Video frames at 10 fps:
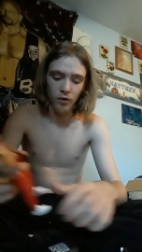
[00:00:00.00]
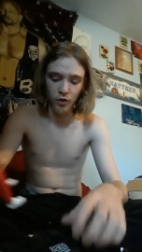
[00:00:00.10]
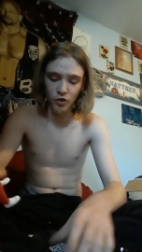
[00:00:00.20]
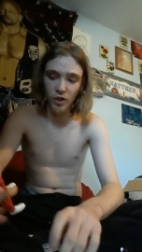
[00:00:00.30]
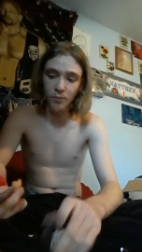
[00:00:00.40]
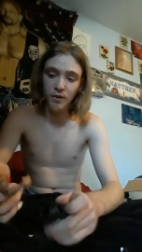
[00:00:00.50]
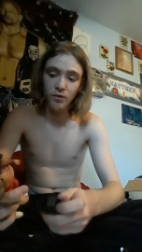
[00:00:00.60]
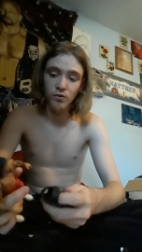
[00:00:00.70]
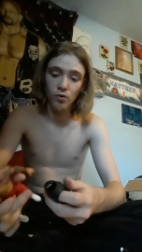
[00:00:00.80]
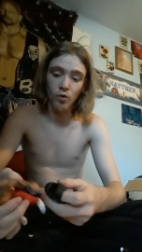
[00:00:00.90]

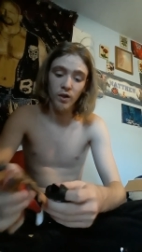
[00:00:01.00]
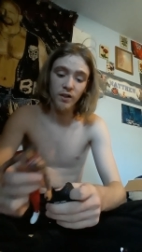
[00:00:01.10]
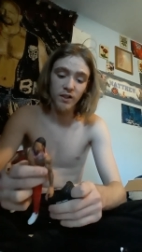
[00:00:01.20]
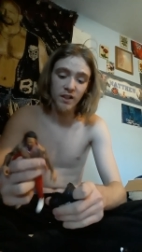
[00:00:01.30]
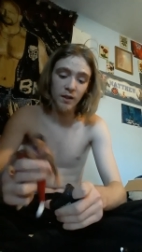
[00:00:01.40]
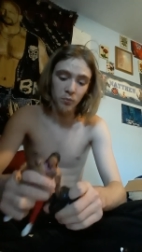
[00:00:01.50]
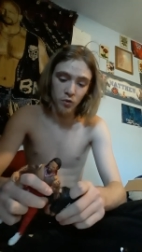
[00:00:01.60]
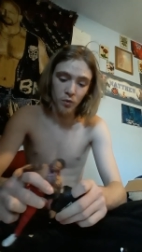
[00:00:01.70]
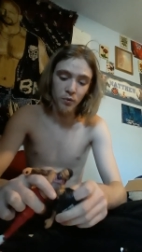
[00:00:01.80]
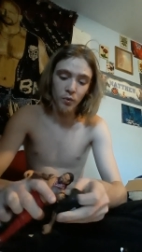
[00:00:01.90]
champions or the
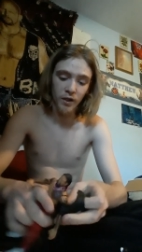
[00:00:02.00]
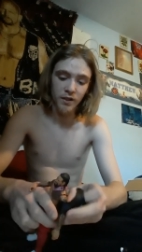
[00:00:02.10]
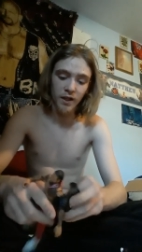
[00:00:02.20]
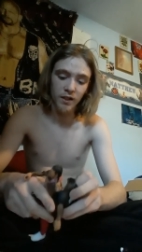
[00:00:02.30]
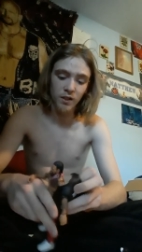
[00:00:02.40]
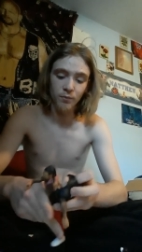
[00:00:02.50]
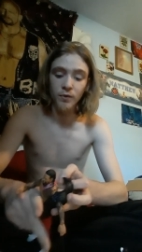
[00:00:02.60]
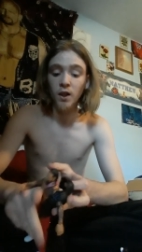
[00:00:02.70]
MWA Tag Team.